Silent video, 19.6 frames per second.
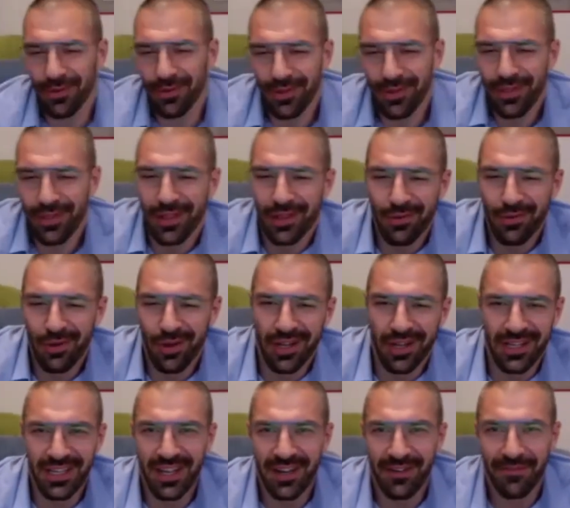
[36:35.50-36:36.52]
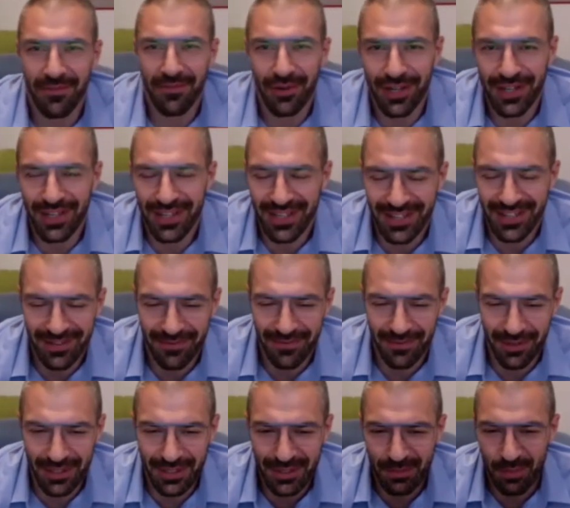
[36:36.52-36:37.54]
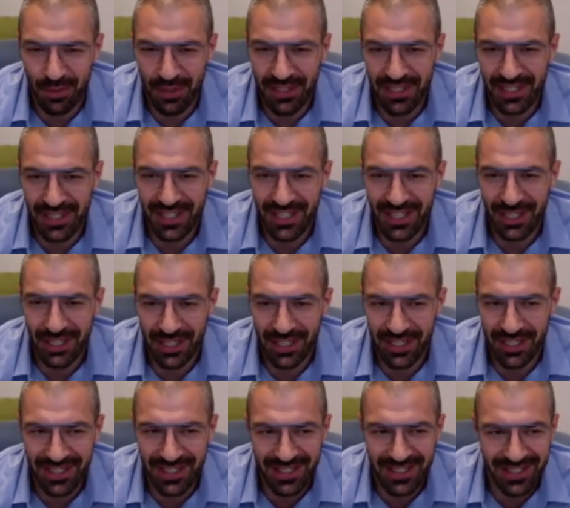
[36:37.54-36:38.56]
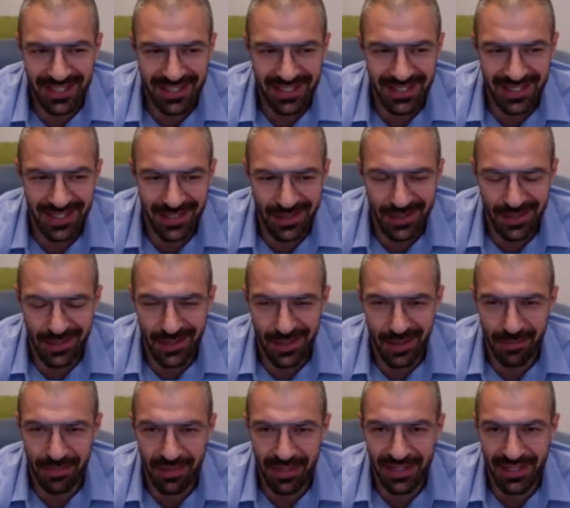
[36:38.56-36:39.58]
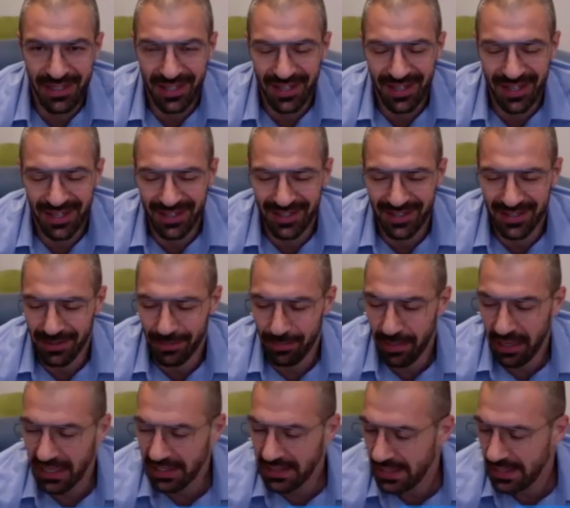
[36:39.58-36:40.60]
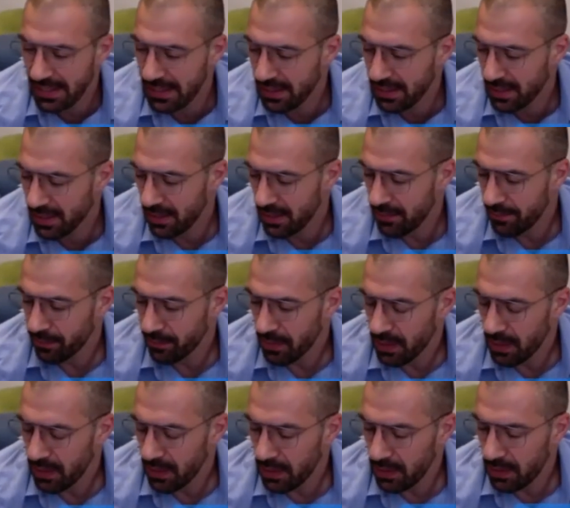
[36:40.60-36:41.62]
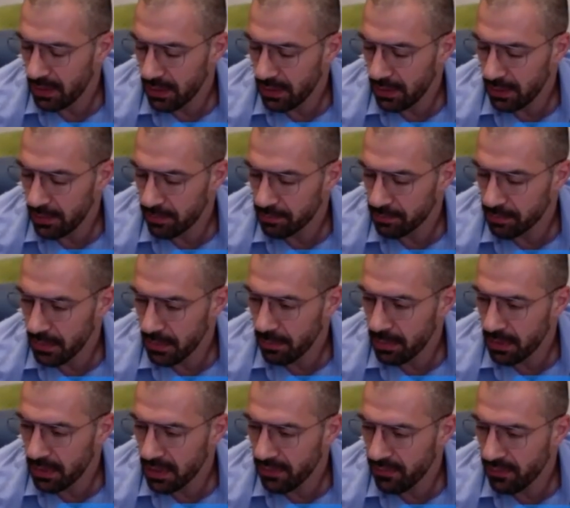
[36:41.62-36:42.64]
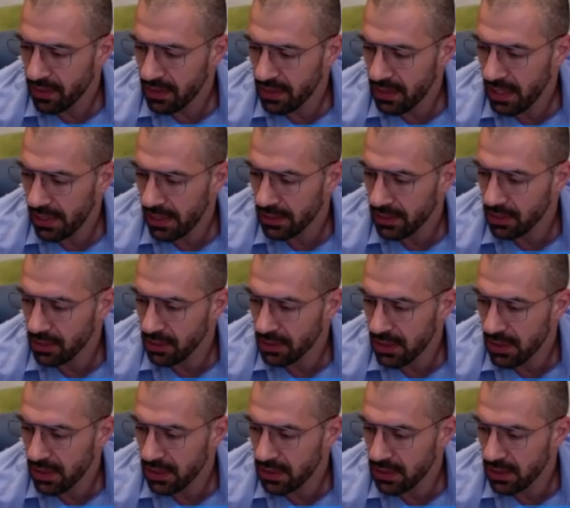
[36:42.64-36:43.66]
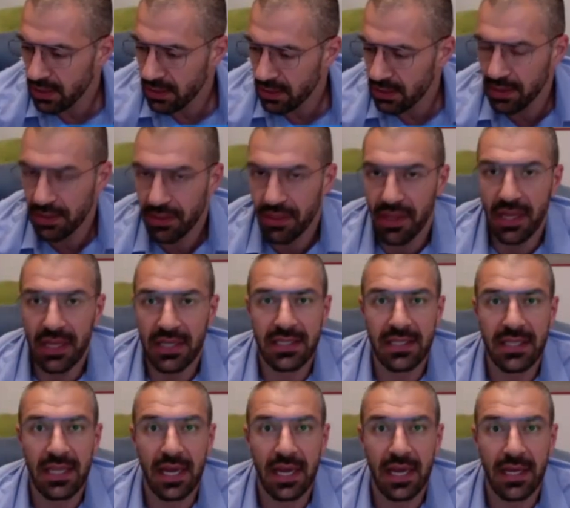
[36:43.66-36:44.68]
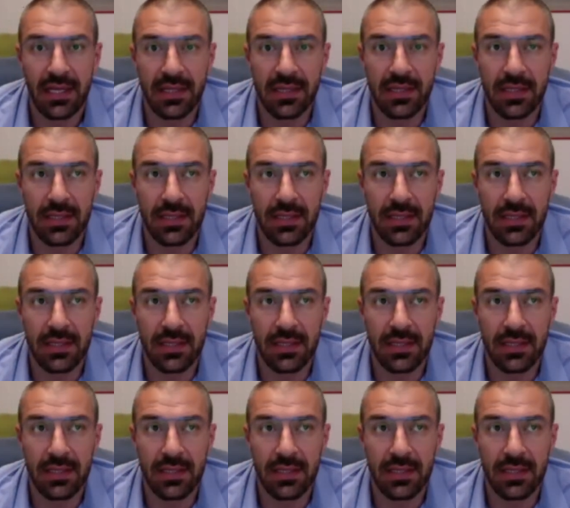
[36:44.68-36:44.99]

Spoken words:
Thank you, Alina, for this presentation. It's the numbers are amazing. But given that, you said there are things that